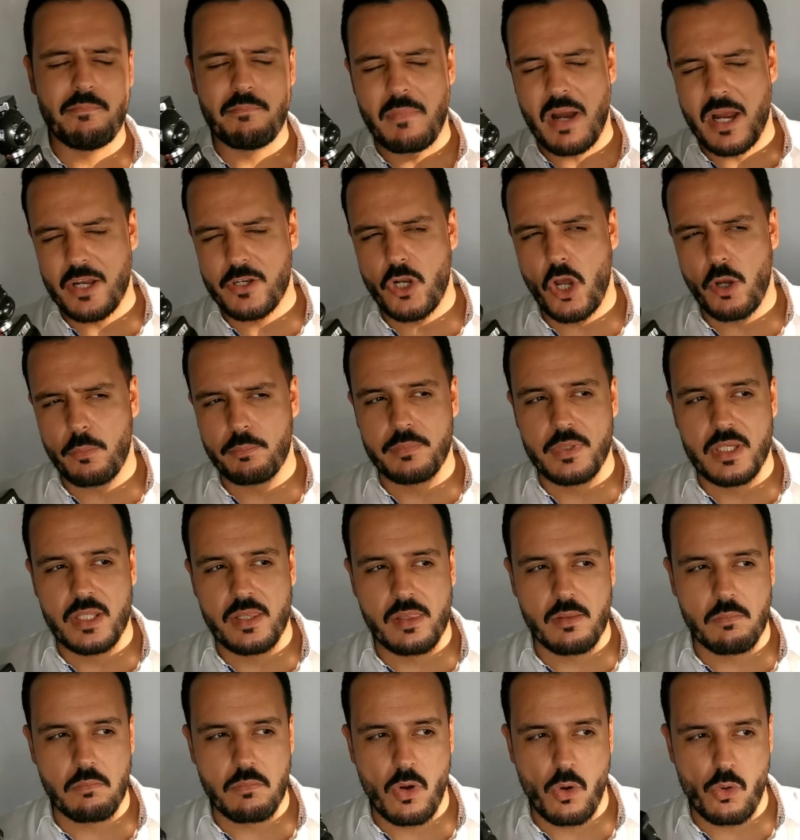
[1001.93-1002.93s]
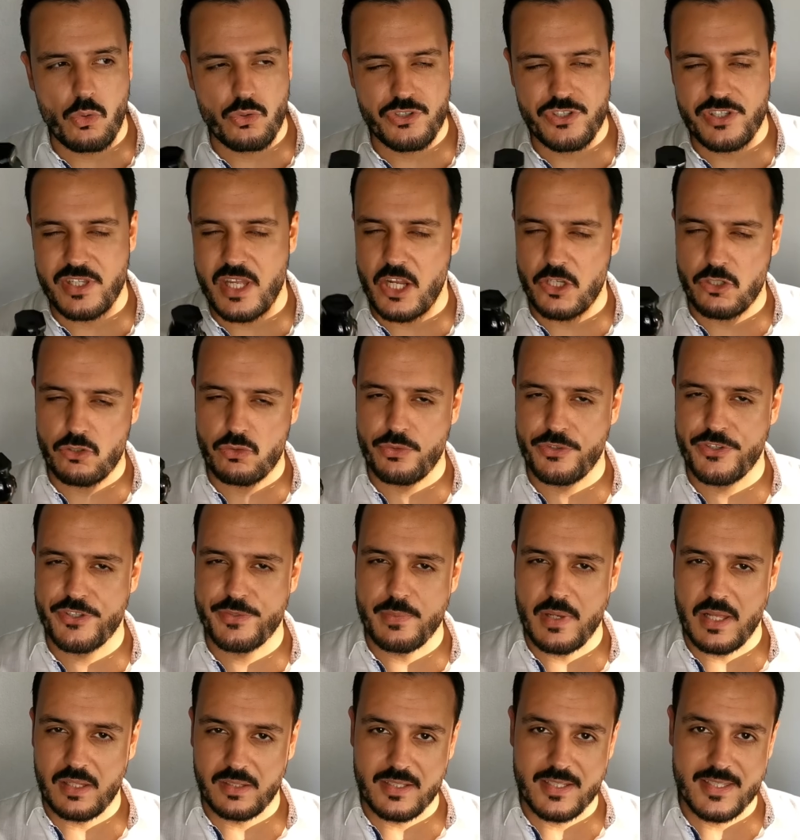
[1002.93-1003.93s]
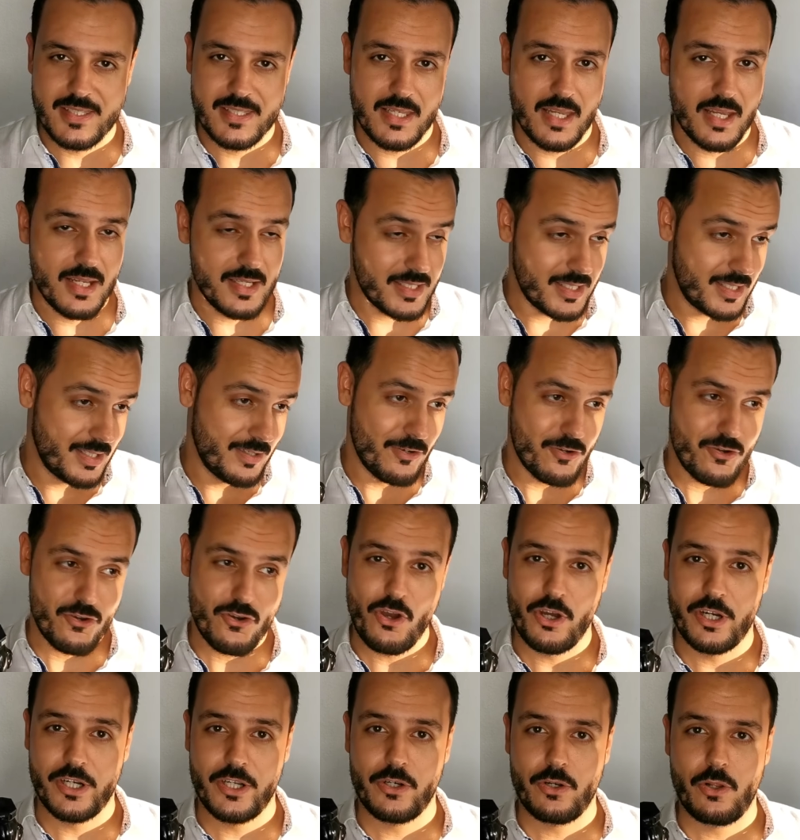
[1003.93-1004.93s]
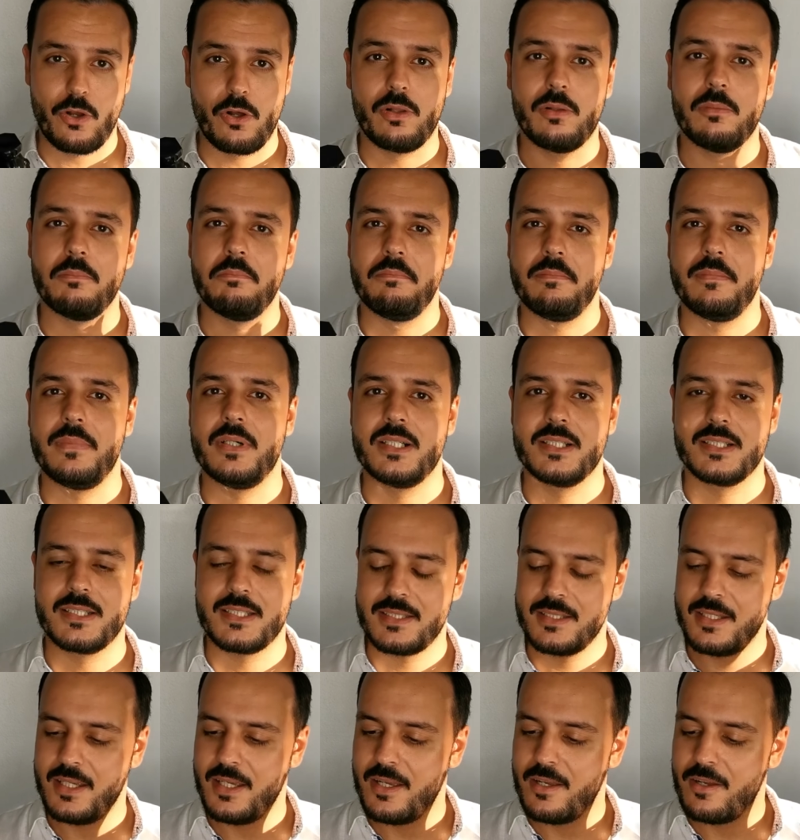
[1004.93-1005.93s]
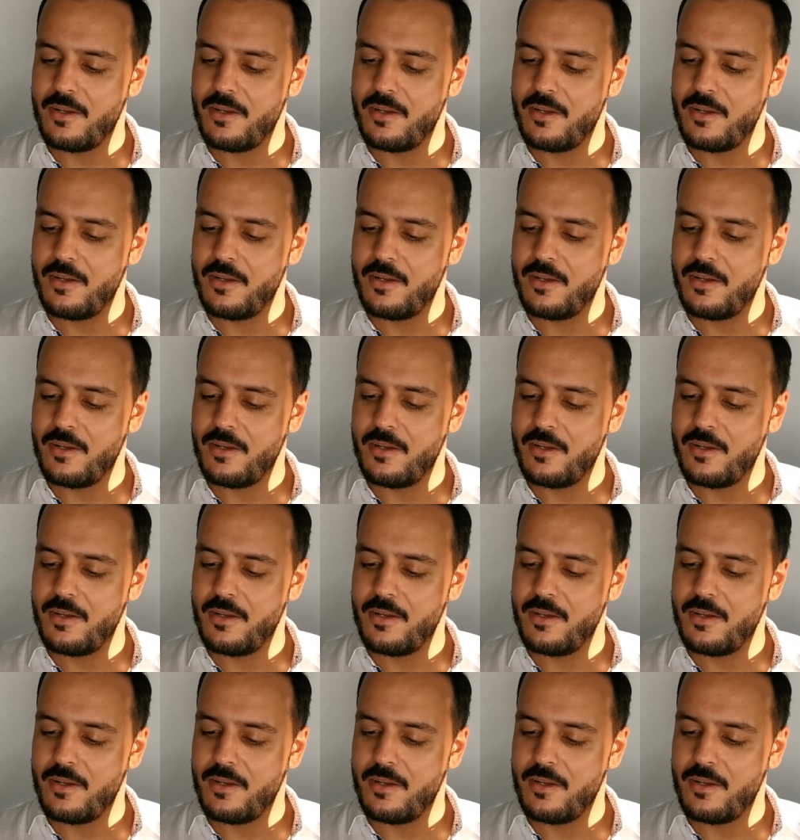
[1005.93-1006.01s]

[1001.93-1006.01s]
might not be the most natural smelling scent not at all but